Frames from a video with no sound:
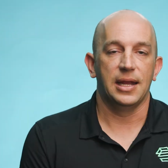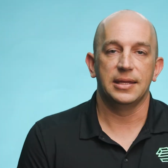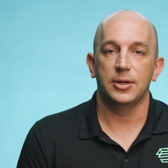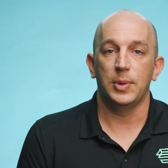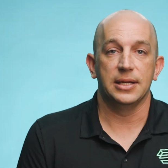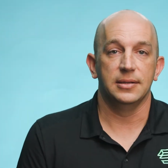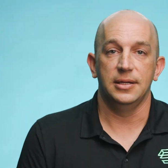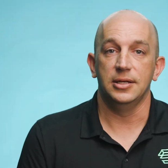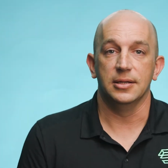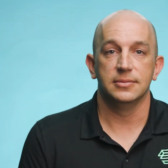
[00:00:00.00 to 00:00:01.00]
and I think we can,
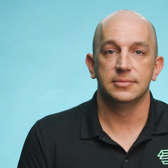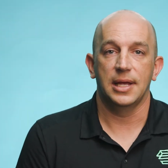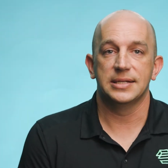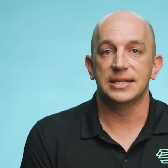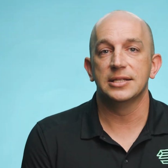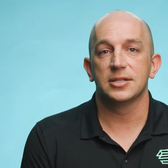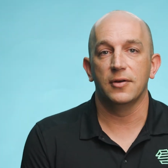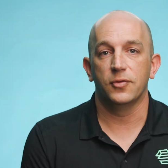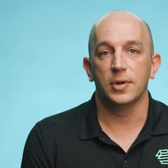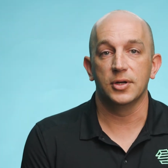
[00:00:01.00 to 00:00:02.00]
you know, as any
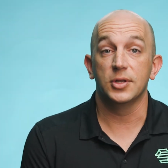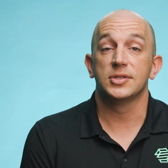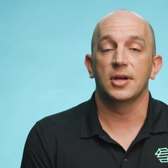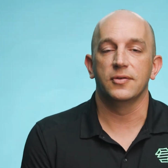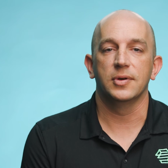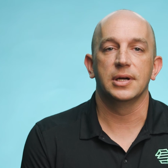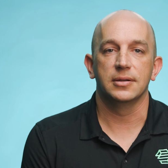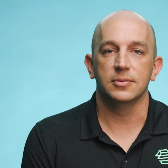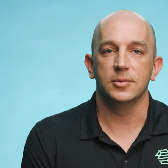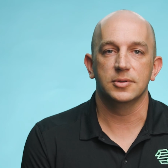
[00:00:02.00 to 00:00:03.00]
software, good
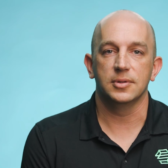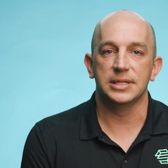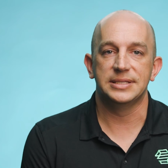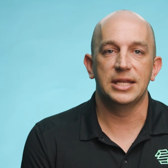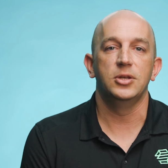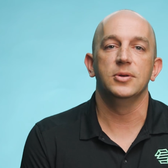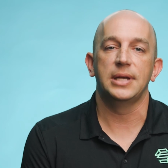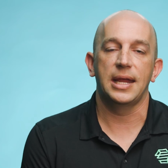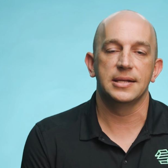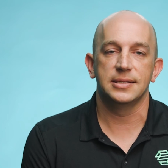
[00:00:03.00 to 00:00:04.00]
software, we'll continue to
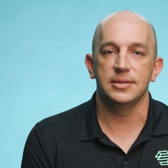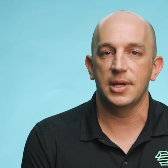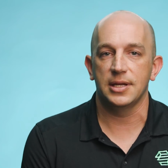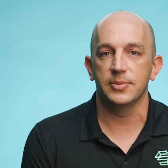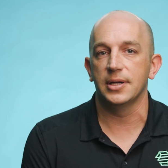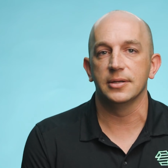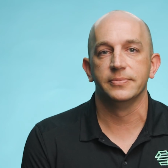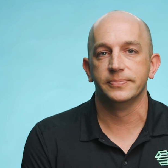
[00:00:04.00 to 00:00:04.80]
enhance it and make it better.